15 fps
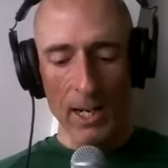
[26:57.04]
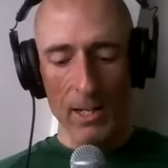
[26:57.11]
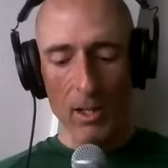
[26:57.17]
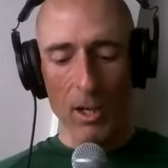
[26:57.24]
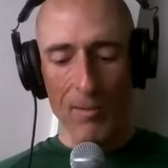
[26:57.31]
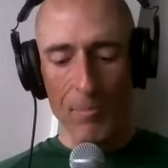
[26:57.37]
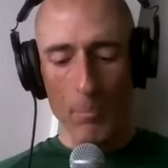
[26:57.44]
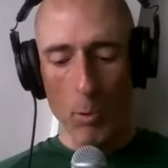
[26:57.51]
I, I
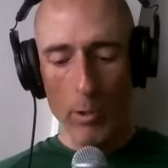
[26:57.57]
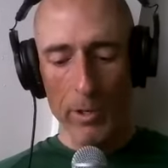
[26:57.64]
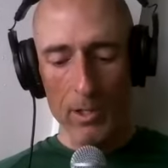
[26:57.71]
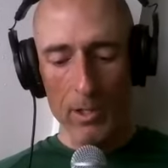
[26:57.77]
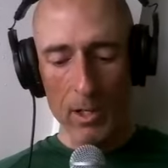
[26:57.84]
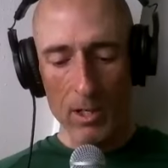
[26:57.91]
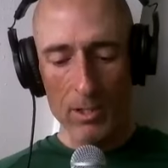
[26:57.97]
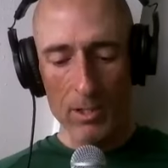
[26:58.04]
love point
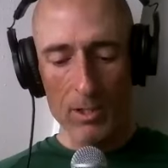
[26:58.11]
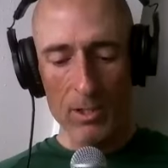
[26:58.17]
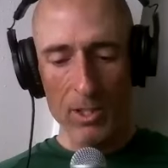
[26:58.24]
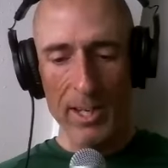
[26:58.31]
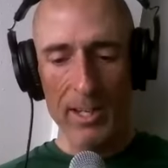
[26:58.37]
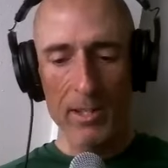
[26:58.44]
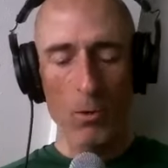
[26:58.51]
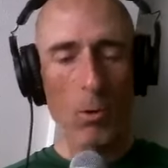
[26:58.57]
uh,
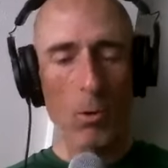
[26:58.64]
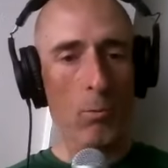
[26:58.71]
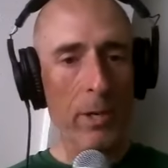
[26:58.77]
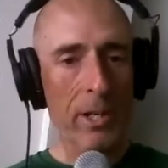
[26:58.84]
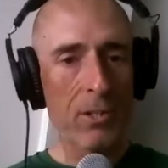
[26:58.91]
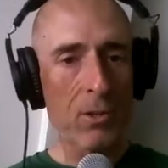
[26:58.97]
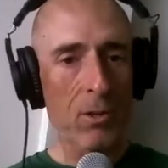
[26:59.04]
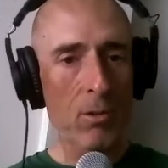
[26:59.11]
state or
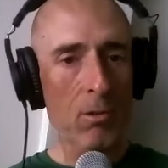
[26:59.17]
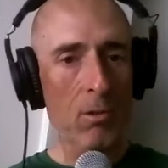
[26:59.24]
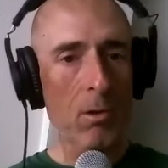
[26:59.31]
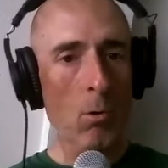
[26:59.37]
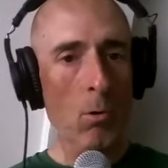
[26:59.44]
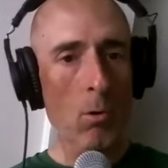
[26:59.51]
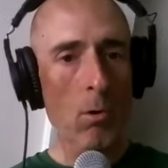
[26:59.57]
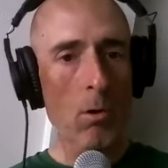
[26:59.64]
regional
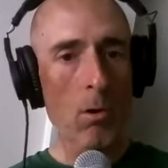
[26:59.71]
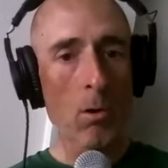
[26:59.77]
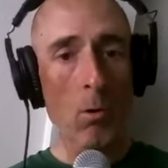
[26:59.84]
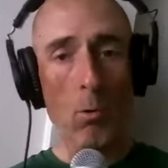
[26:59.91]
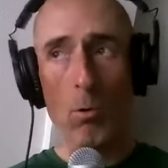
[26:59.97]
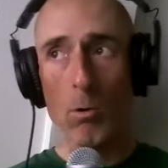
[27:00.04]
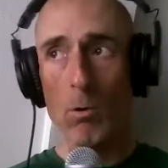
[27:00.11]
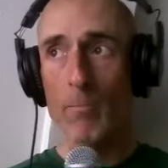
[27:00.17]
or
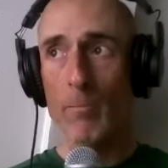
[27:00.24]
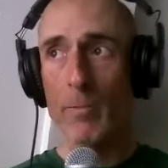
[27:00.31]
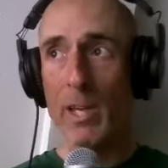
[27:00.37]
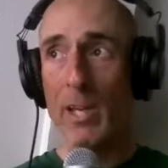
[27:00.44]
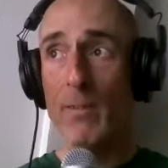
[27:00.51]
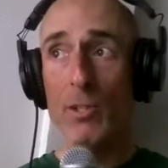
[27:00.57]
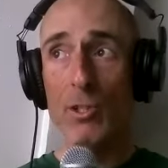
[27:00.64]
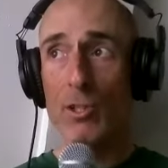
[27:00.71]
or
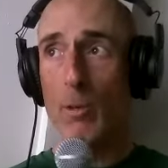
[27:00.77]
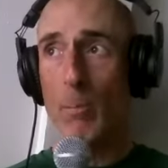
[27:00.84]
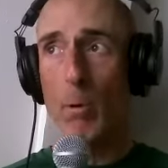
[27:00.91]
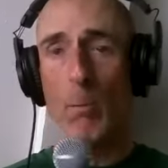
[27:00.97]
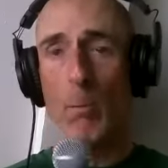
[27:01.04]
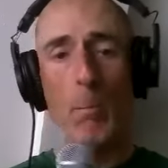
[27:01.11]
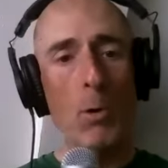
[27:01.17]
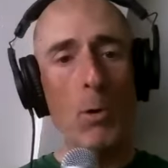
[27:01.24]
even just a
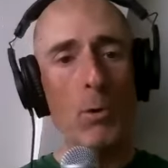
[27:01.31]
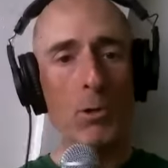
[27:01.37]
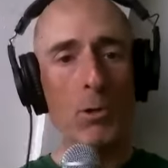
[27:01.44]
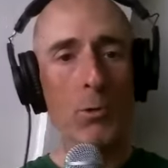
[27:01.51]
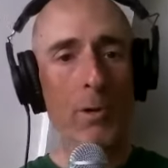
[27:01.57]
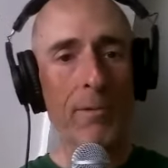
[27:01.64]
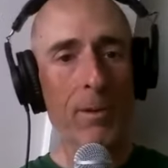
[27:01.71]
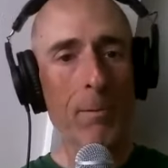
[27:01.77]
promoter
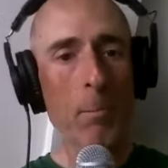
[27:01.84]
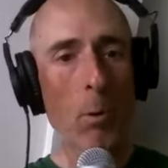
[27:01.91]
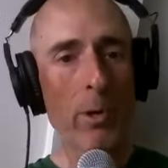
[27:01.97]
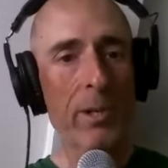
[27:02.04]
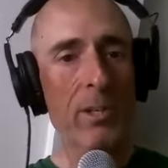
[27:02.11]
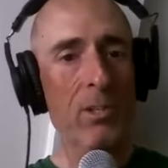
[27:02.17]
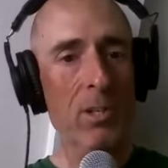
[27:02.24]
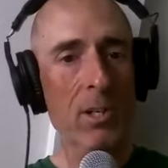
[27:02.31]
driven
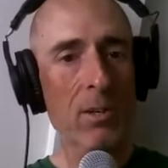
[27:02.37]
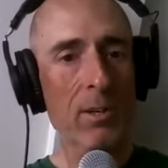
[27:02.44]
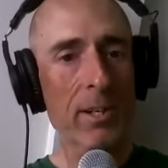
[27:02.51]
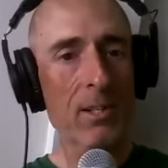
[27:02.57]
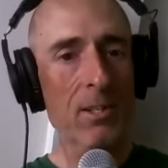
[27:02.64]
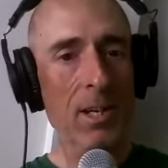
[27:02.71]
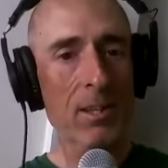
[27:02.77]
point series.